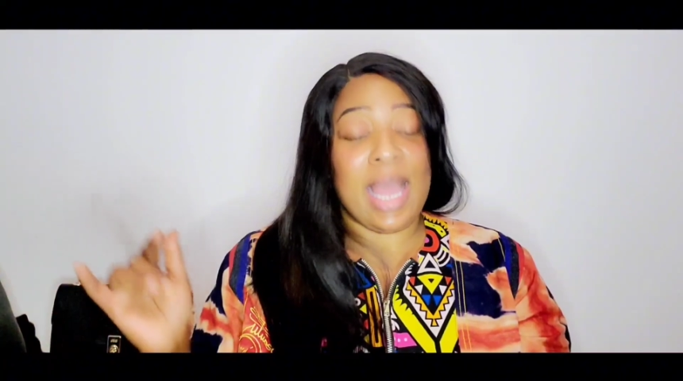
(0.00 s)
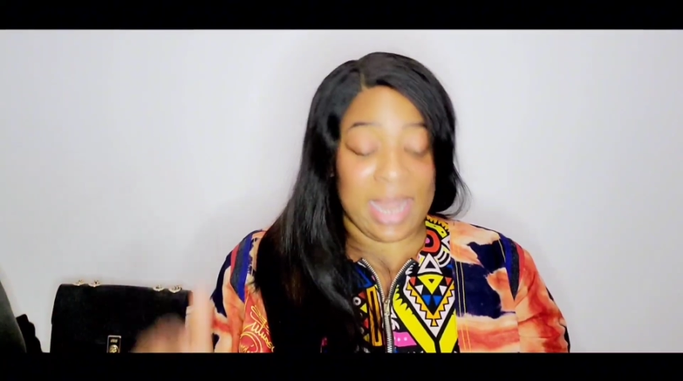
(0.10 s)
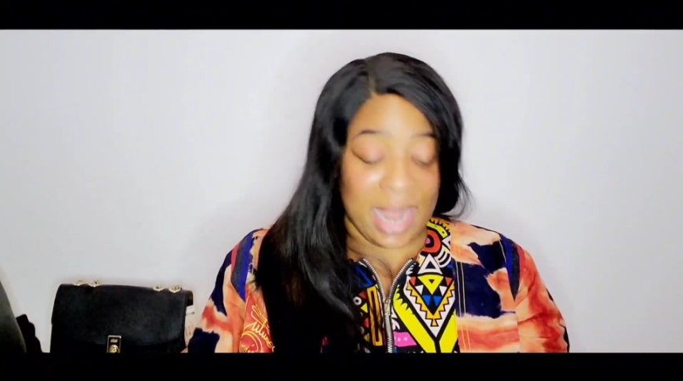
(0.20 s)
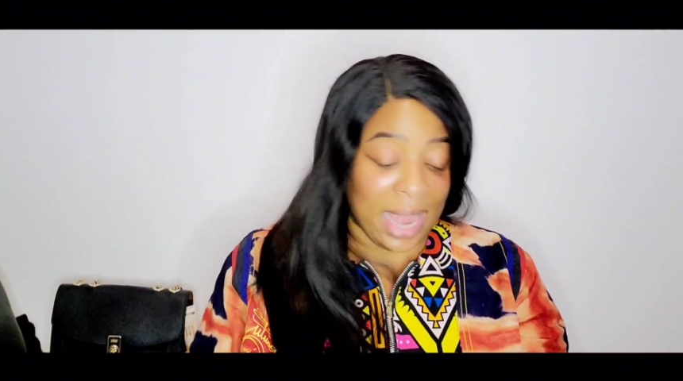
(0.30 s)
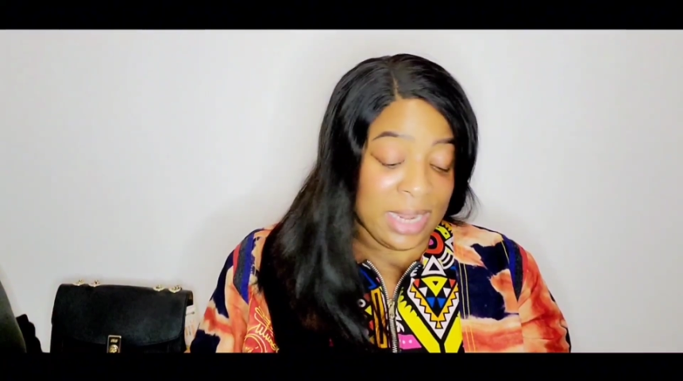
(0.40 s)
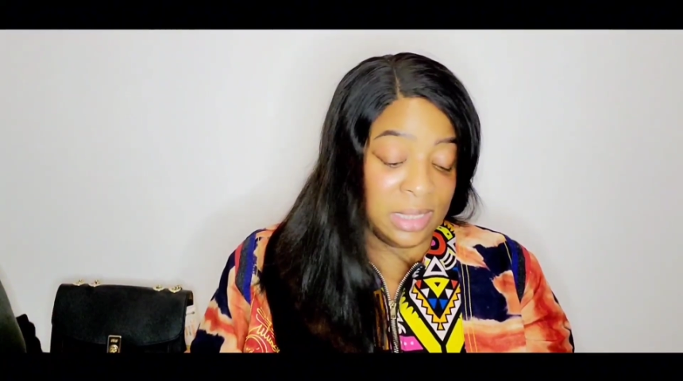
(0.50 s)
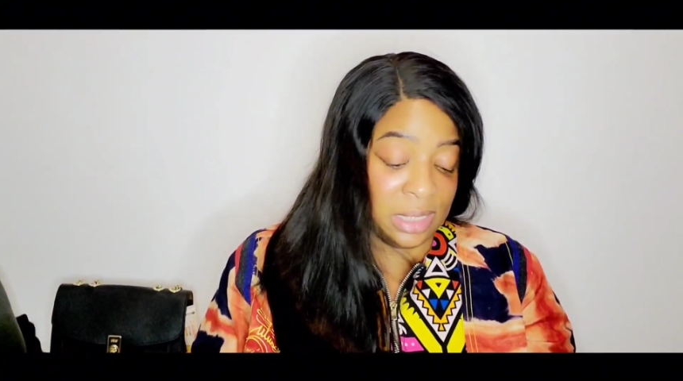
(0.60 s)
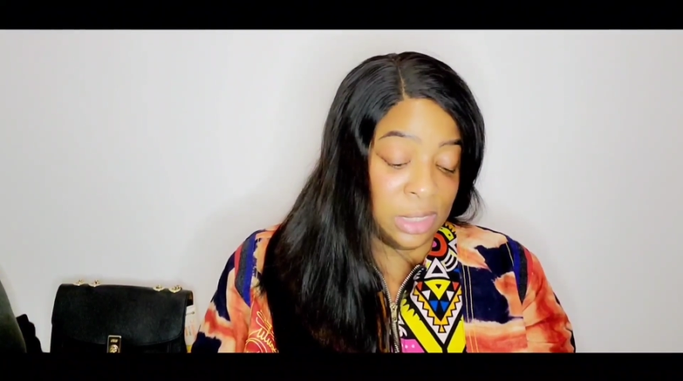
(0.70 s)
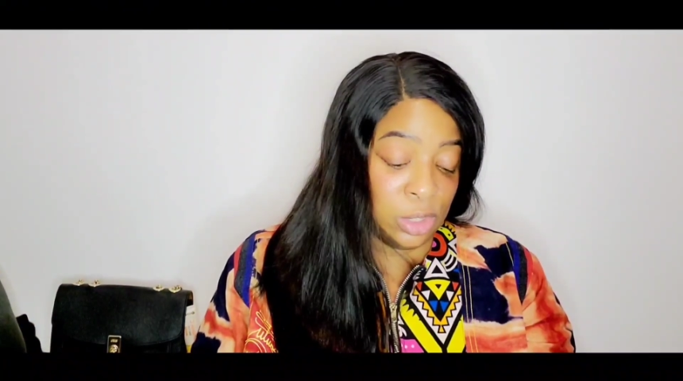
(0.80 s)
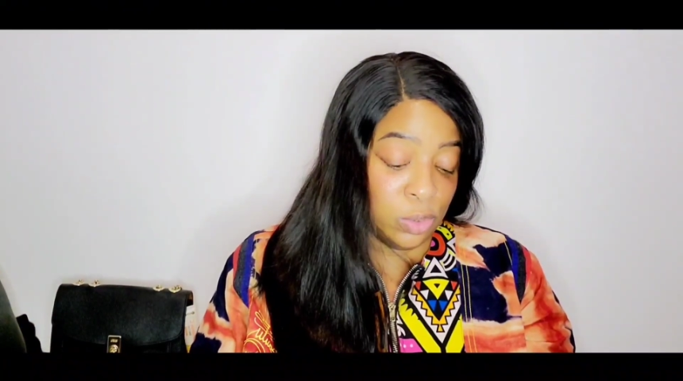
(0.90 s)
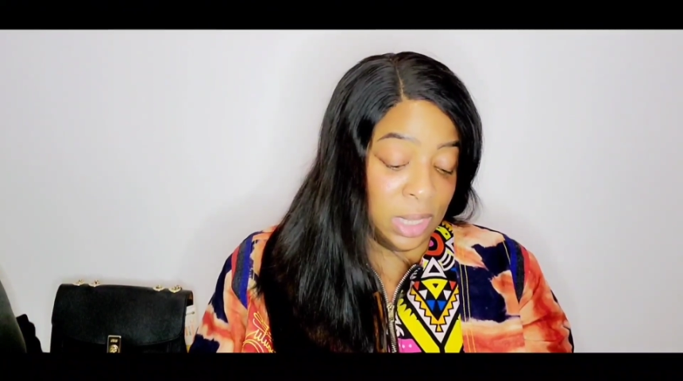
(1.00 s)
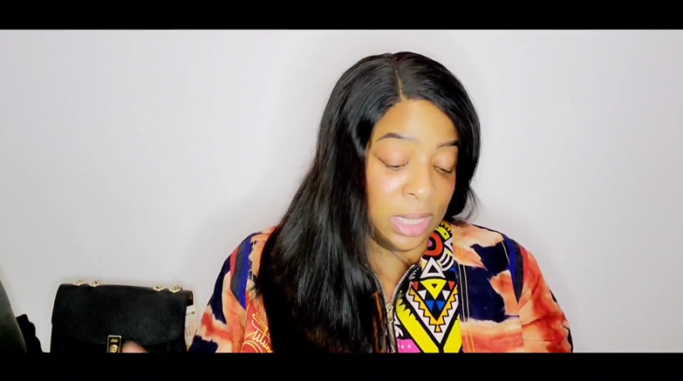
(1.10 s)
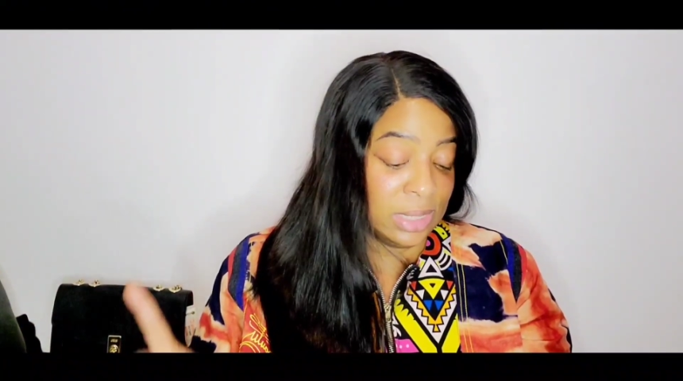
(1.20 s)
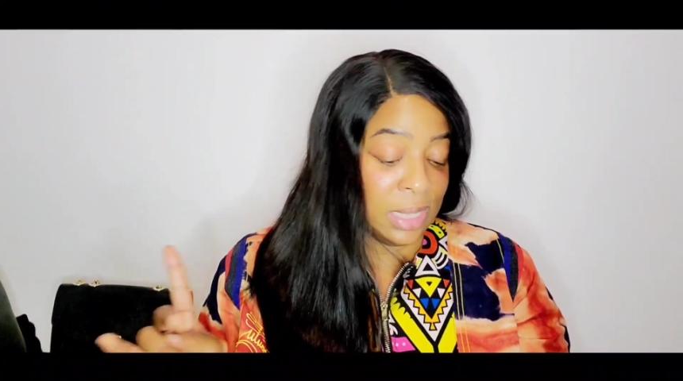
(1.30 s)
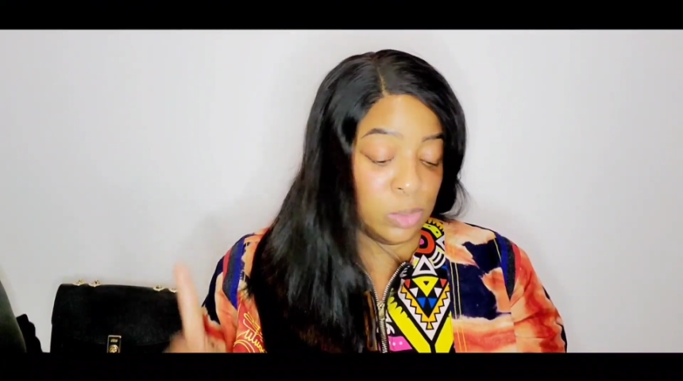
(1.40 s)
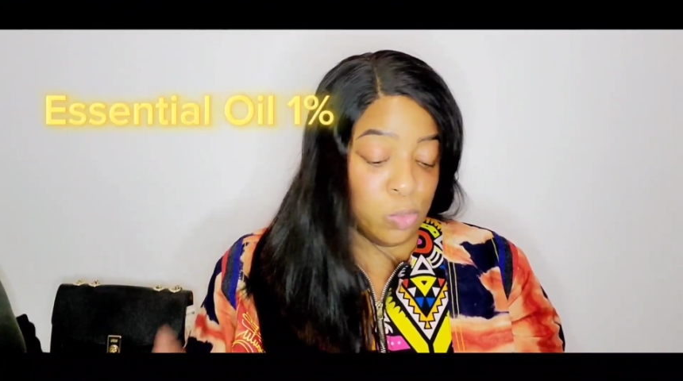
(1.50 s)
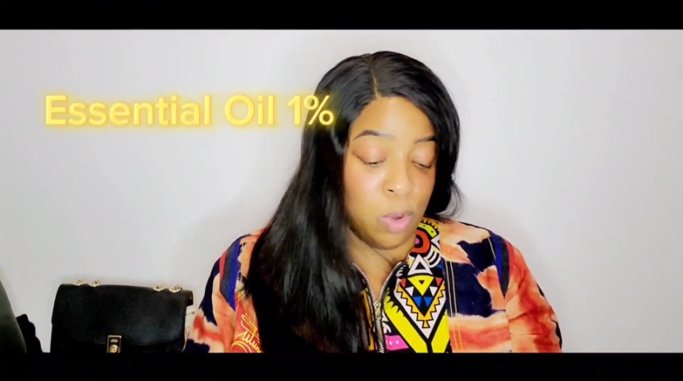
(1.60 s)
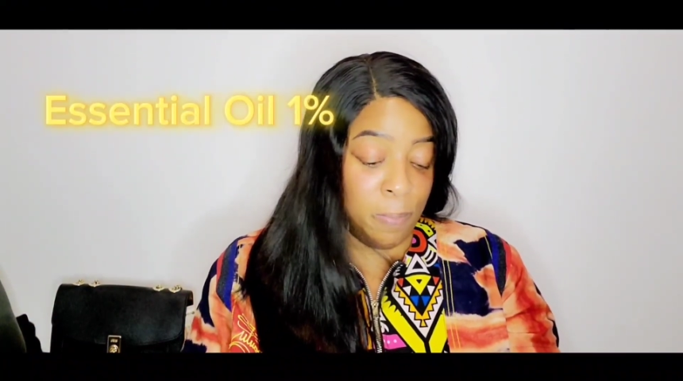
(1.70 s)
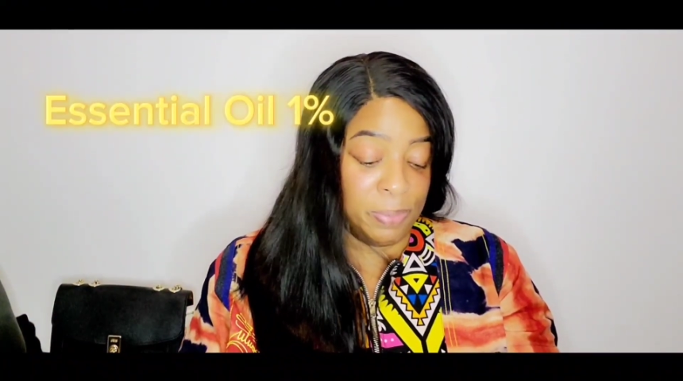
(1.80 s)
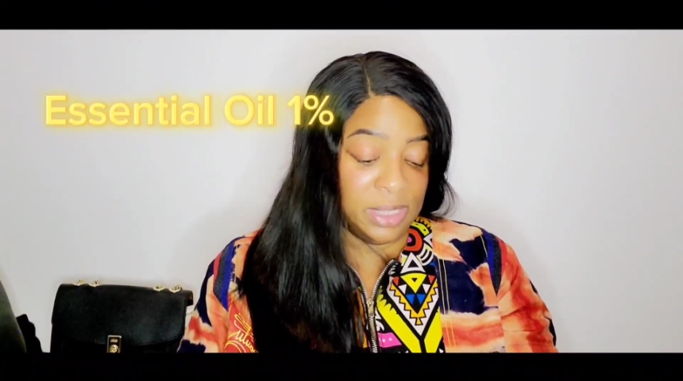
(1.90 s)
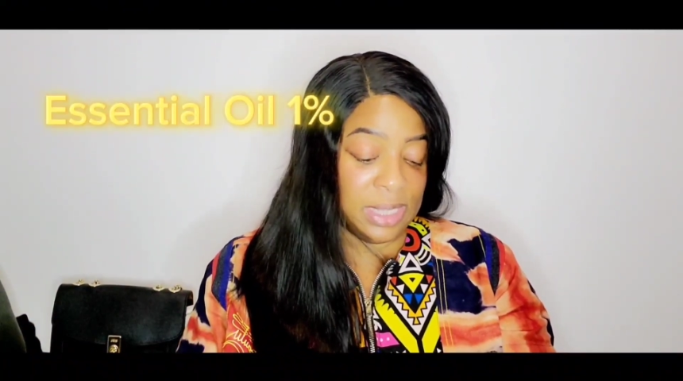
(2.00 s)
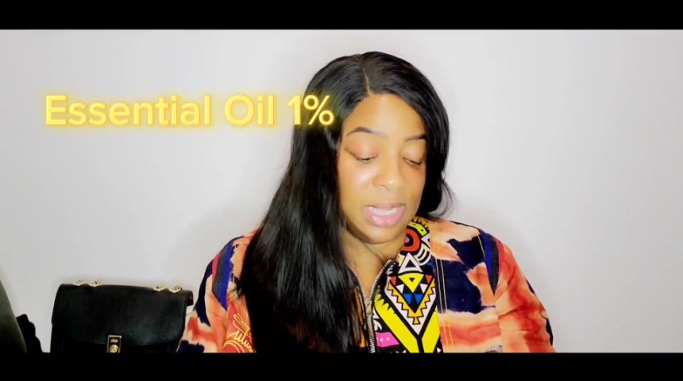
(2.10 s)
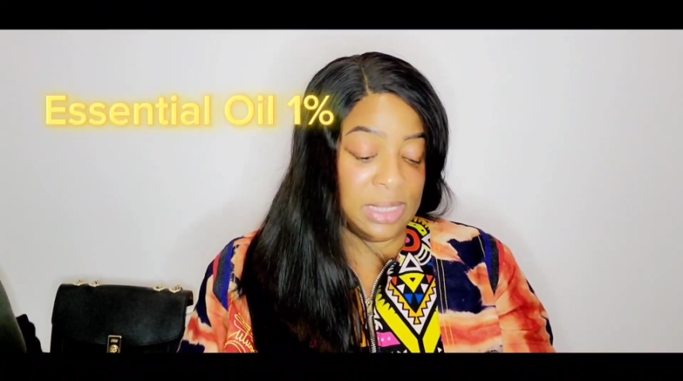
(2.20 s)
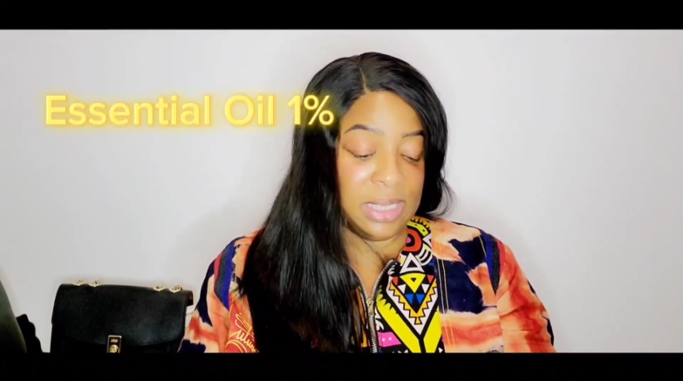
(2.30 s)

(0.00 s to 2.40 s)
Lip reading: and add it into it at 1%.